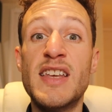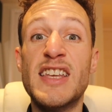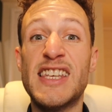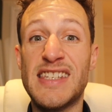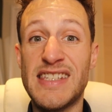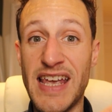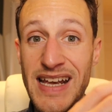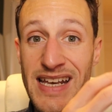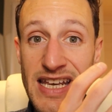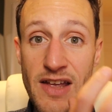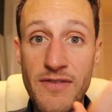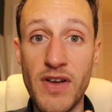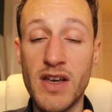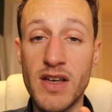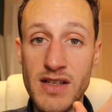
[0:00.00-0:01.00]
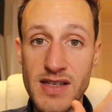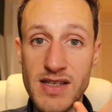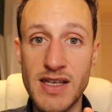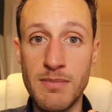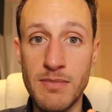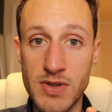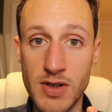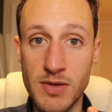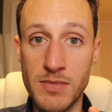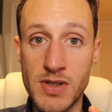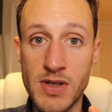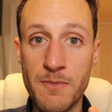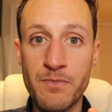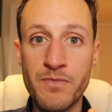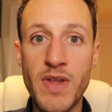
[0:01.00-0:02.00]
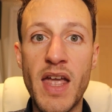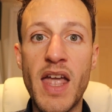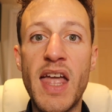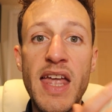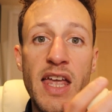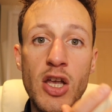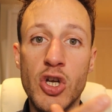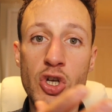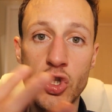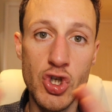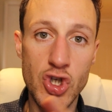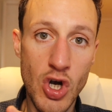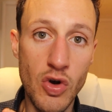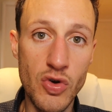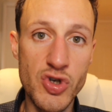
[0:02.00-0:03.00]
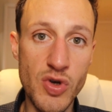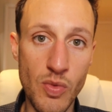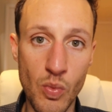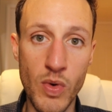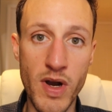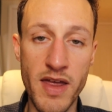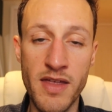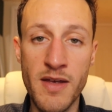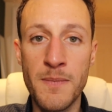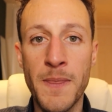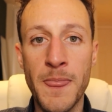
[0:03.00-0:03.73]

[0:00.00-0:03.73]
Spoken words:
significant symptoms in conjunction with